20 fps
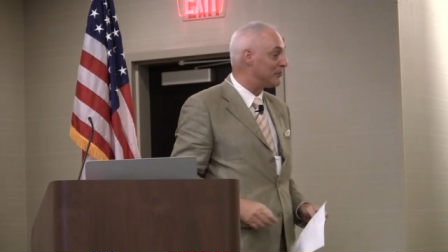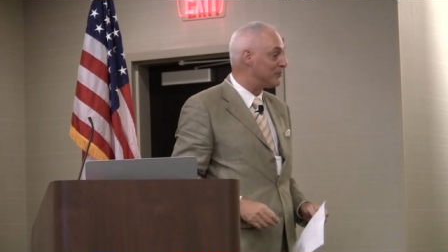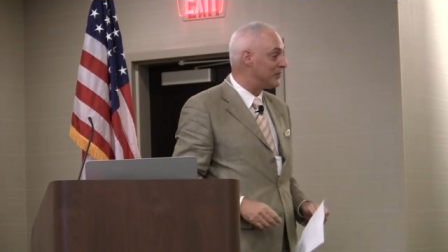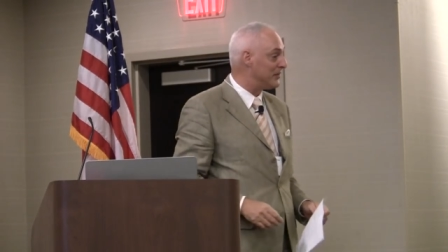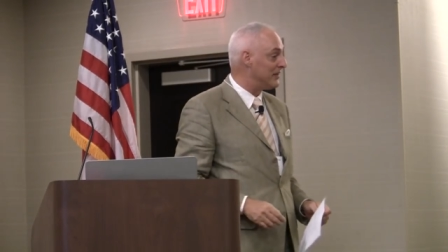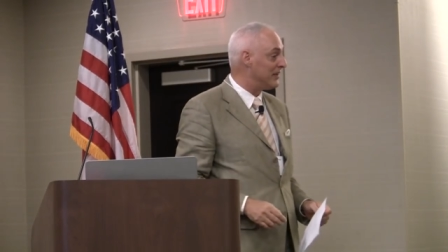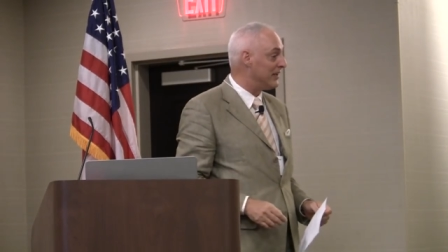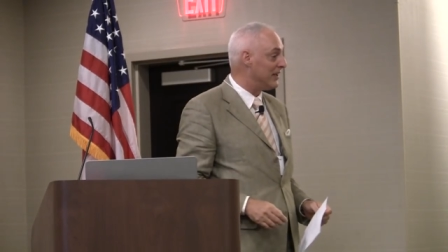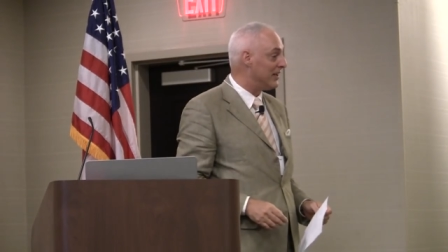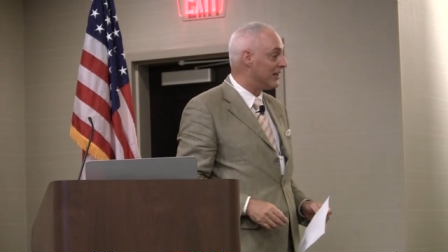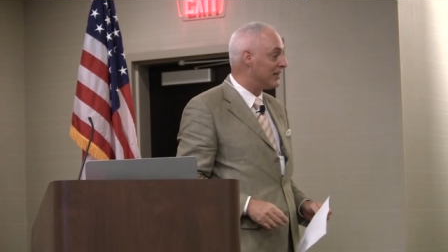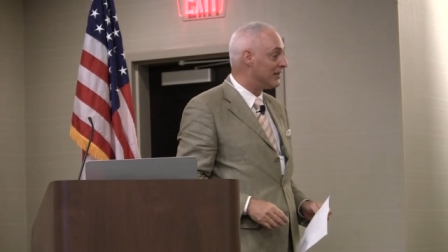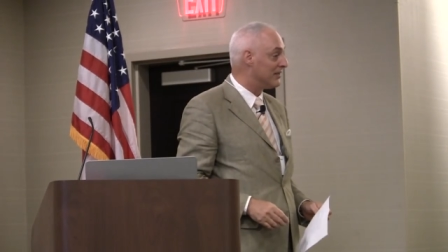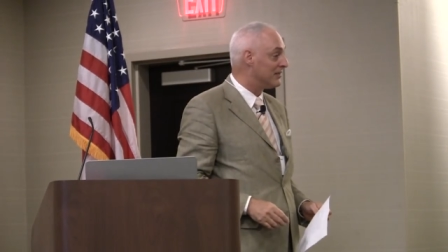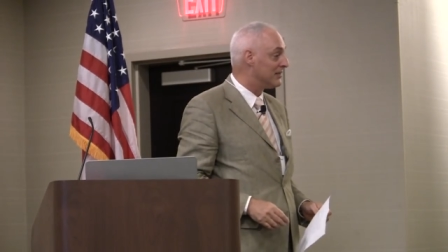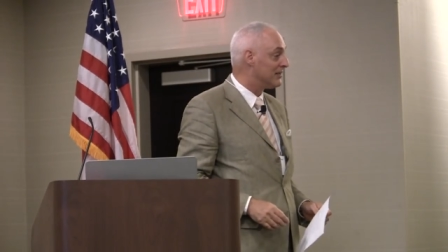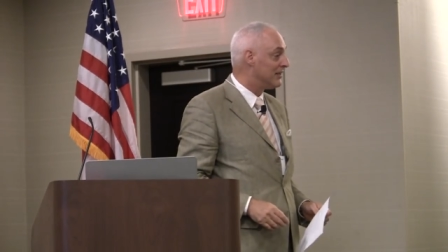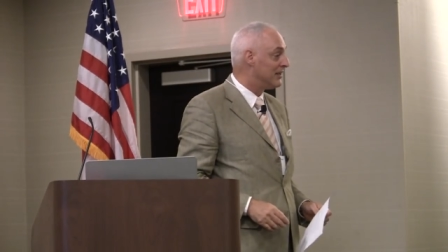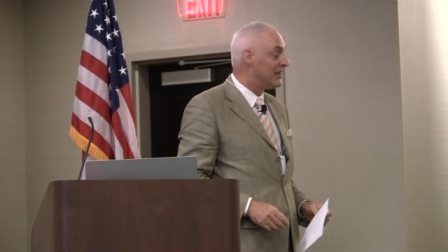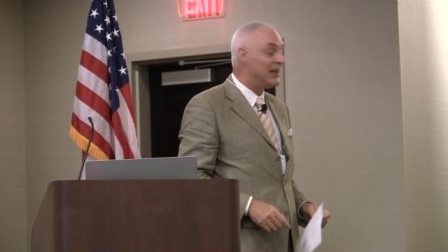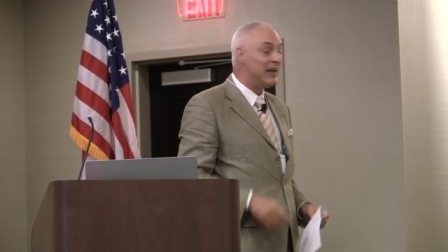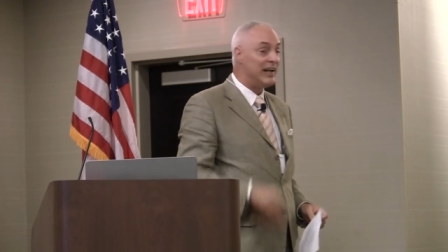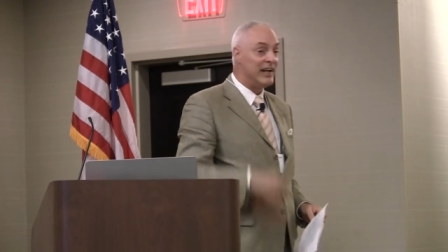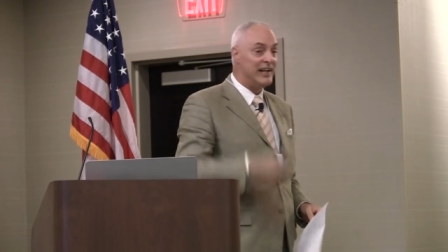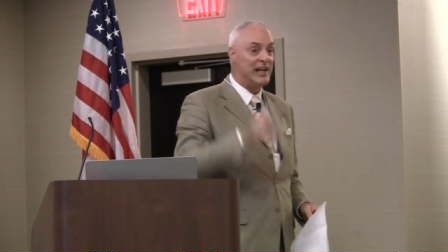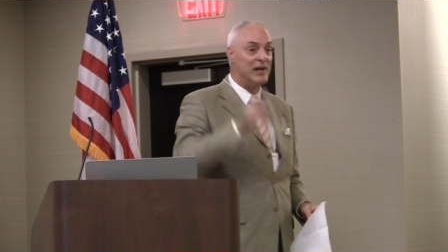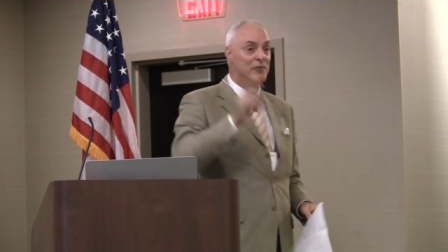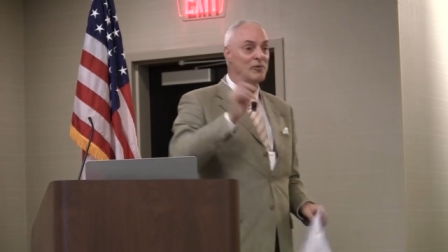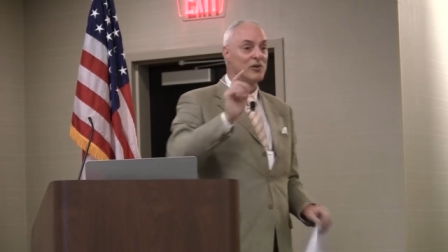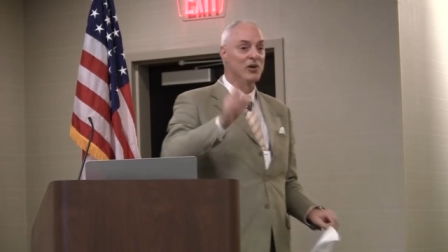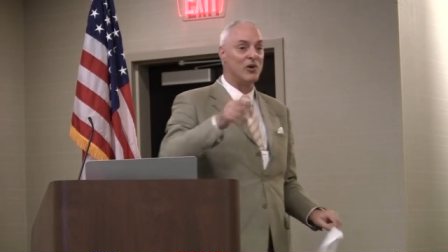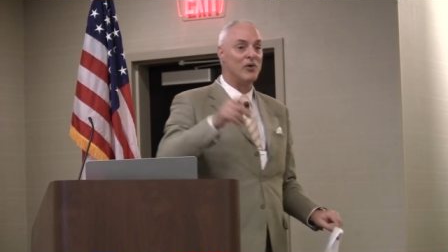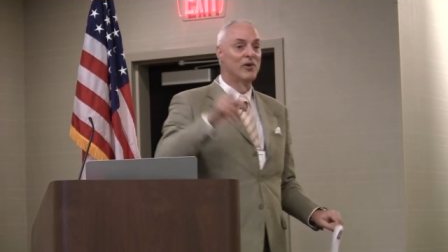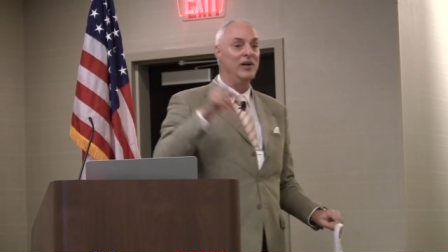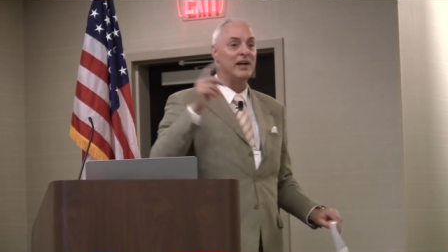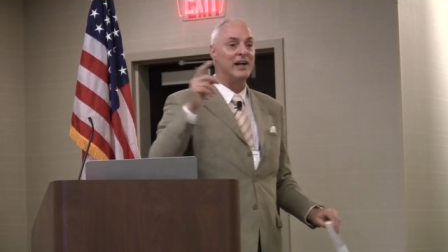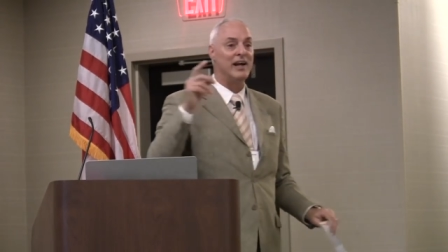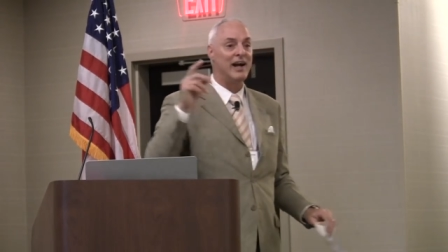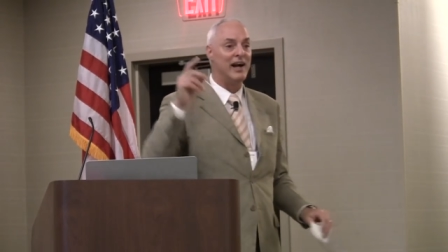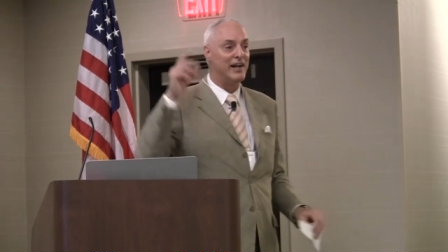up in the air. And they were
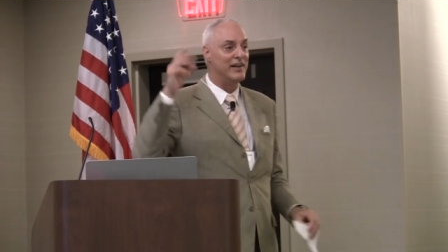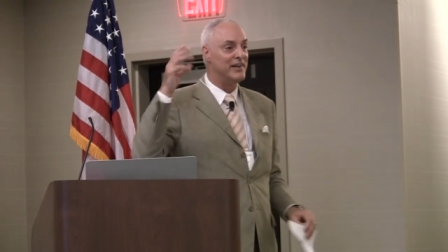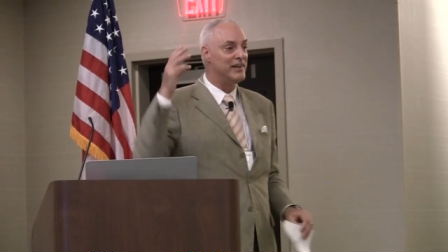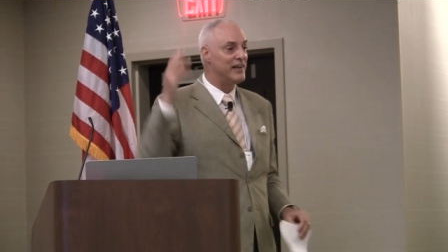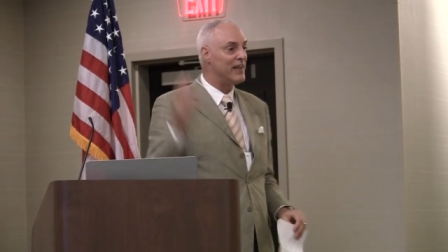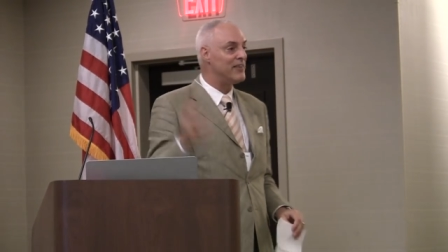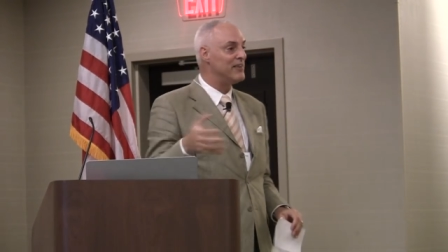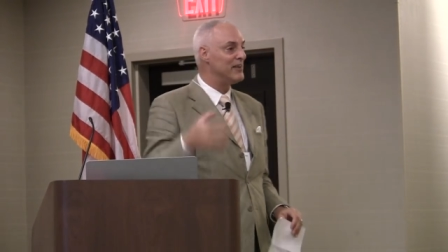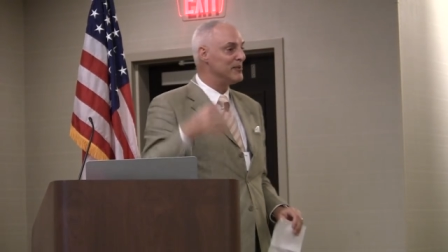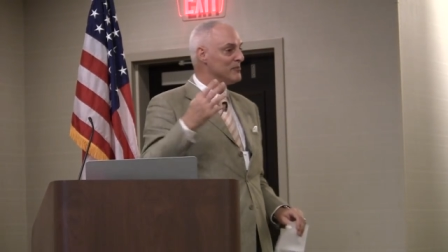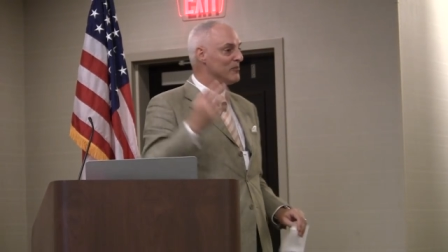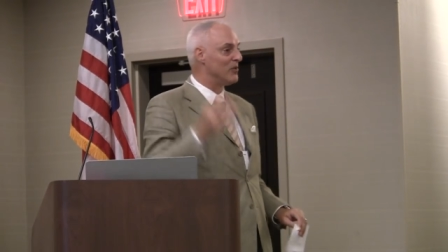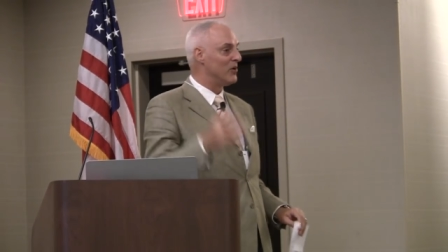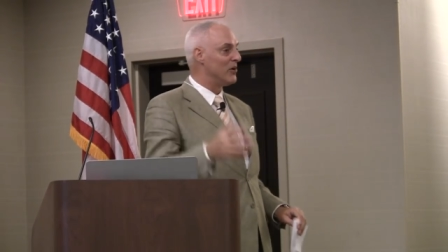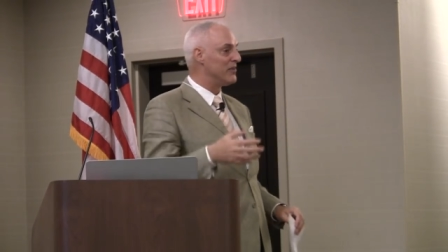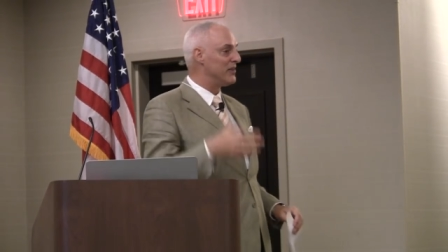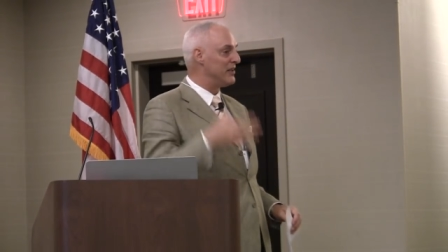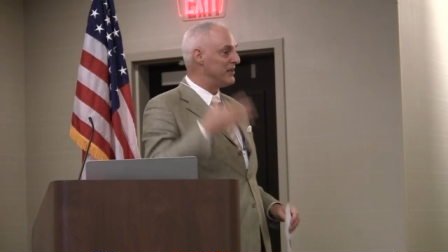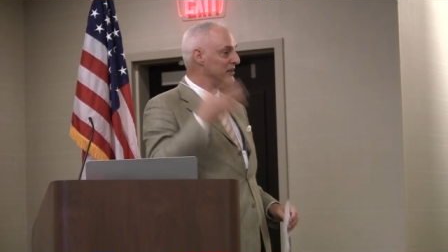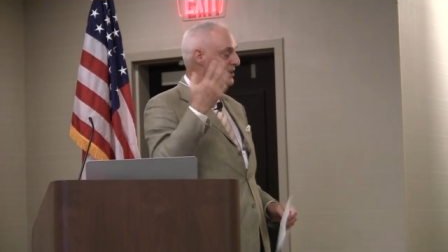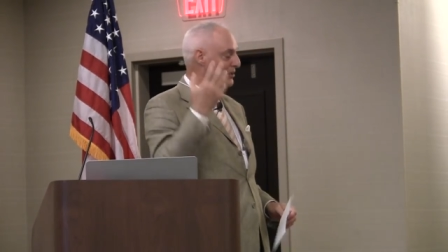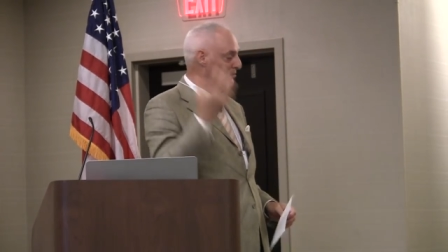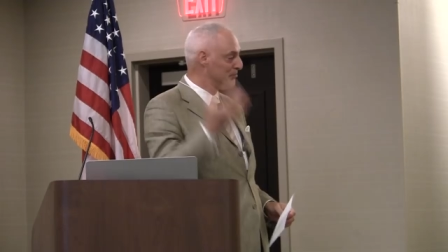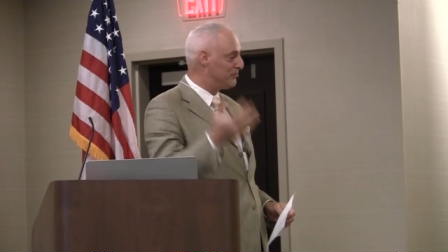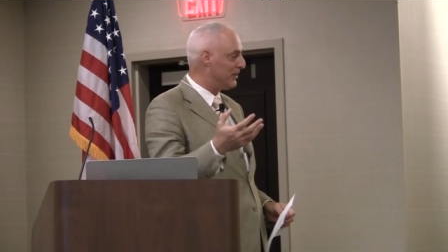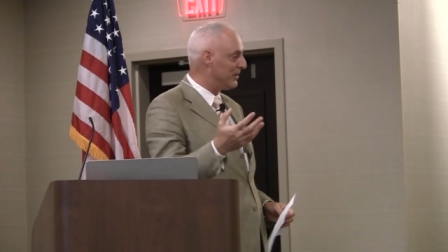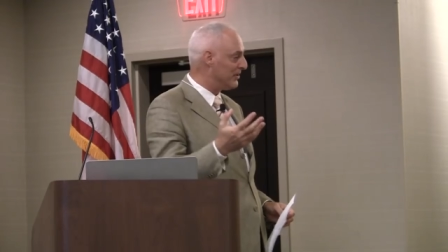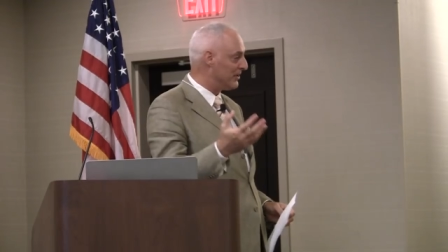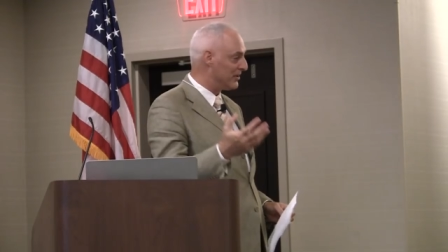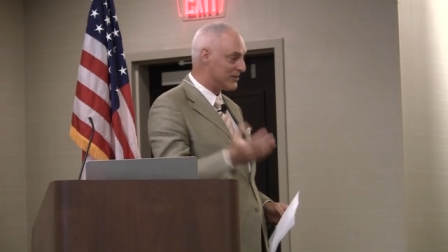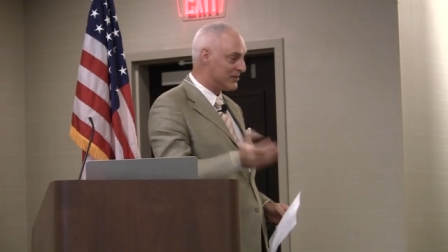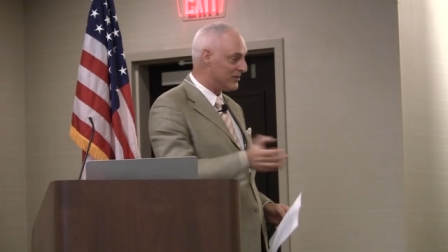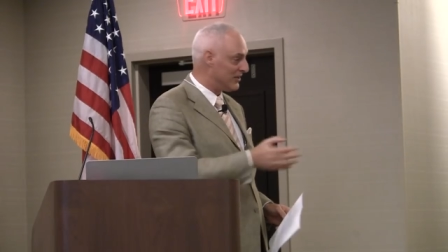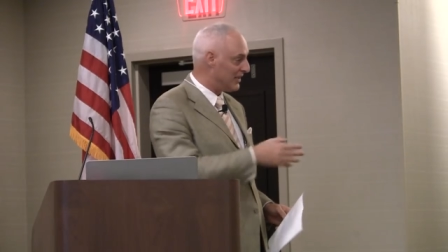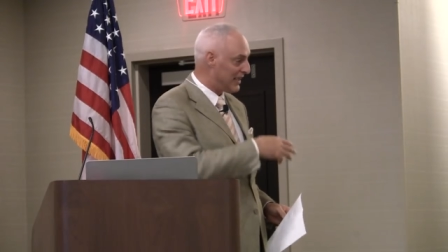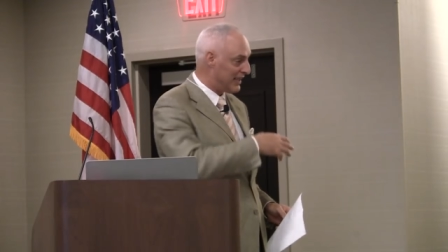going on nothing more than the empirical,